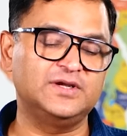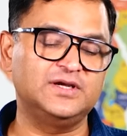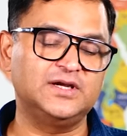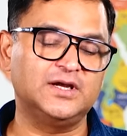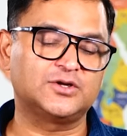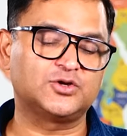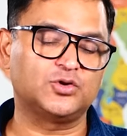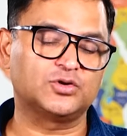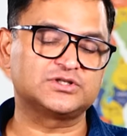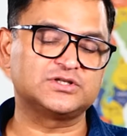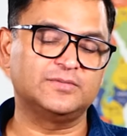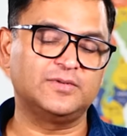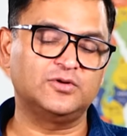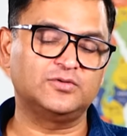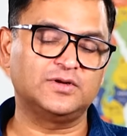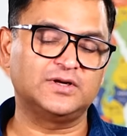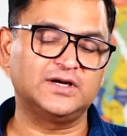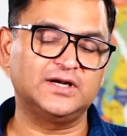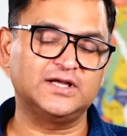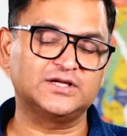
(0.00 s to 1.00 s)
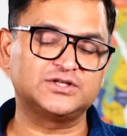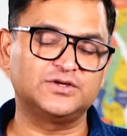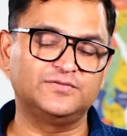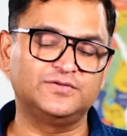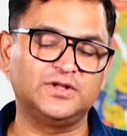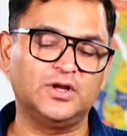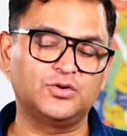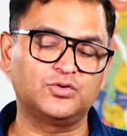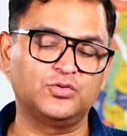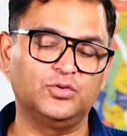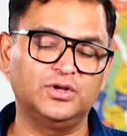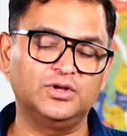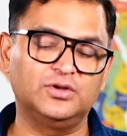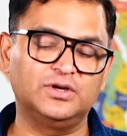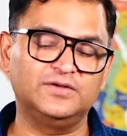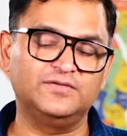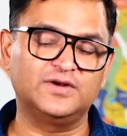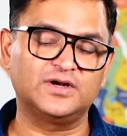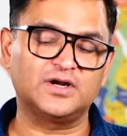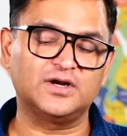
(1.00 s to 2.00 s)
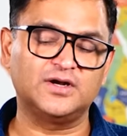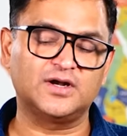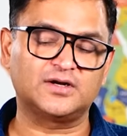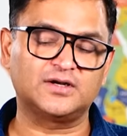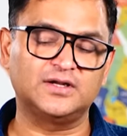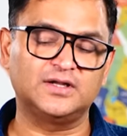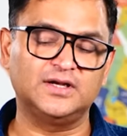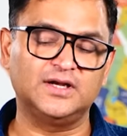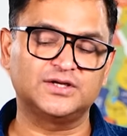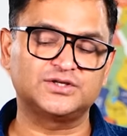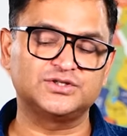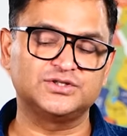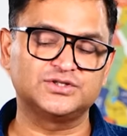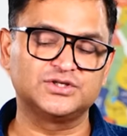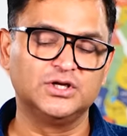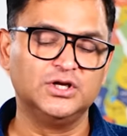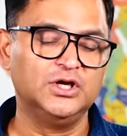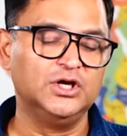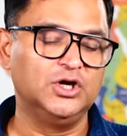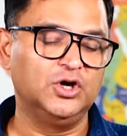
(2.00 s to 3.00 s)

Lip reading: media talks about our election without knowing or even conducting elections